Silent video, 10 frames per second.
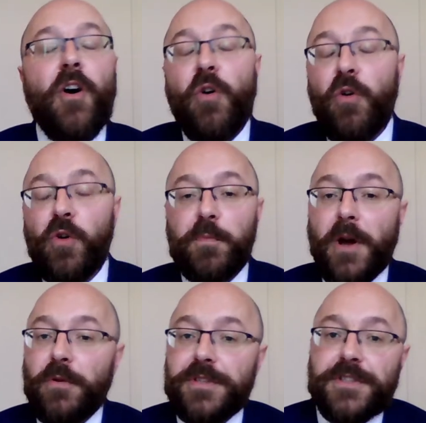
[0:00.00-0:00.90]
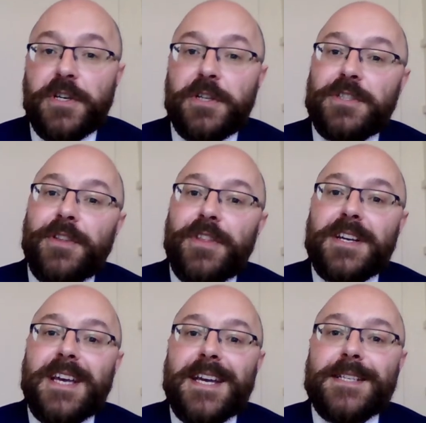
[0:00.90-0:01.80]
almost certain that
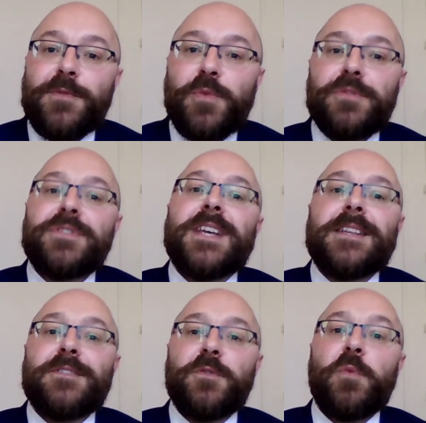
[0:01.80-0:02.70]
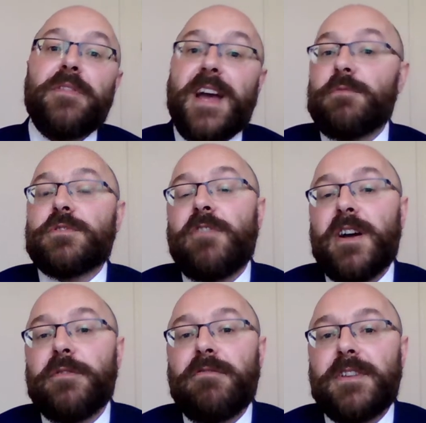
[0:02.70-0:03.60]
that case will settle without
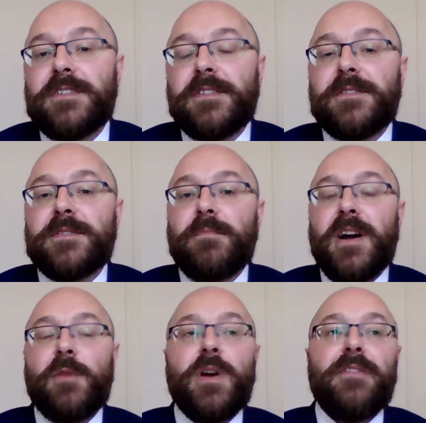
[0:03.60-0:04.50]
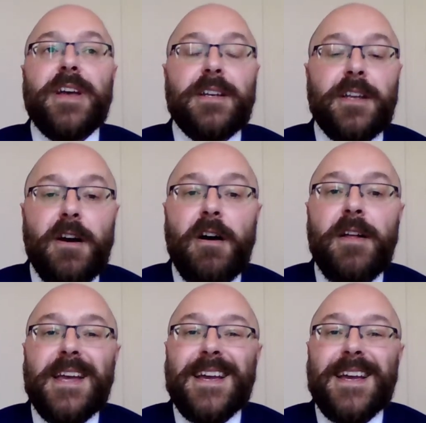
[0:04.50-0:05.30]
trial, for instance, by way of ADR,